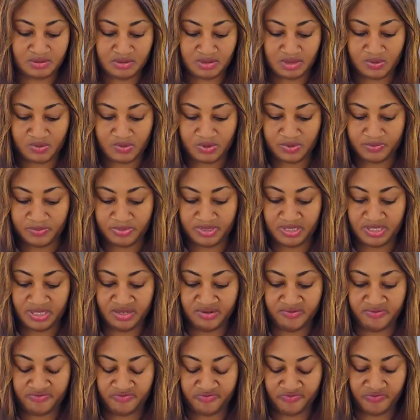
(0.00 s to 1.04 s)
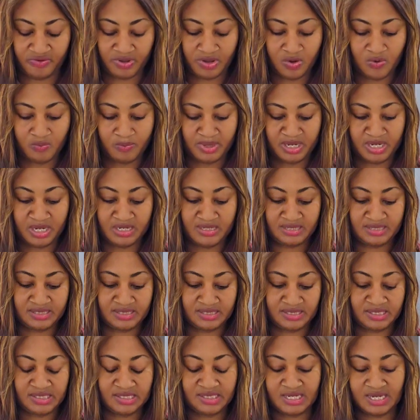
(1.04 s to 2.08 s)
I want to believe how many is
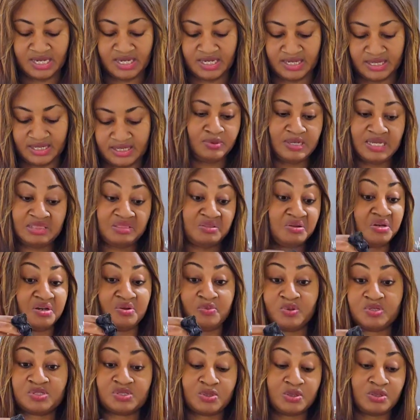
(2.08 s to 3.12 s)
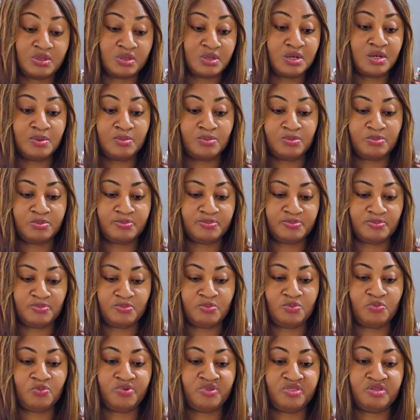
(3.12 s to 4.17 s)
inside. I thought it was going to come
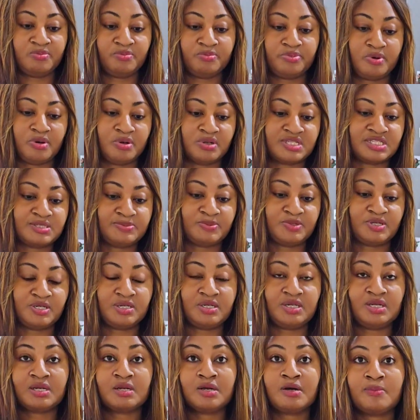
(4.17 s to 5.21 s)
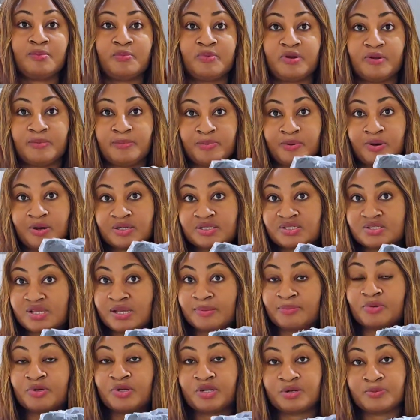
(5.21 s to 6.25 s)
with a box, but it didn't come with a box. So
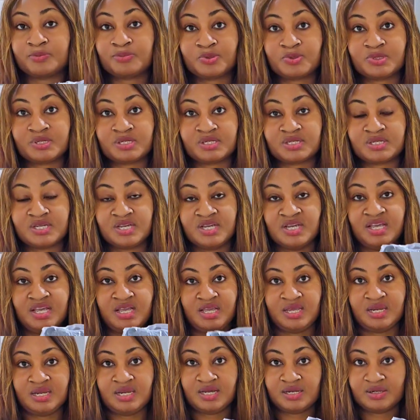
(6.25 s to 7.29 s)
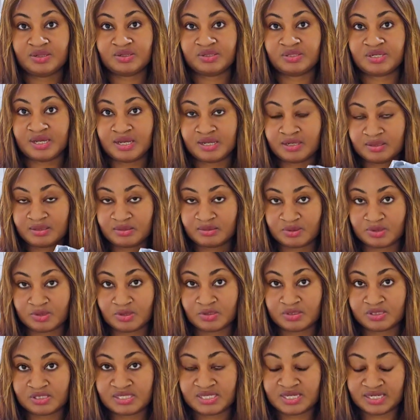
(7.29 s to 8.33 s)
I'm going to put it in another
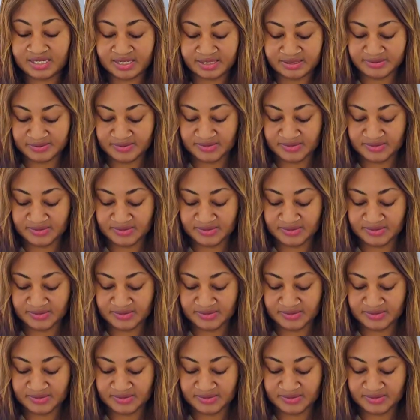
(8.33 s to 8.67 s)
container.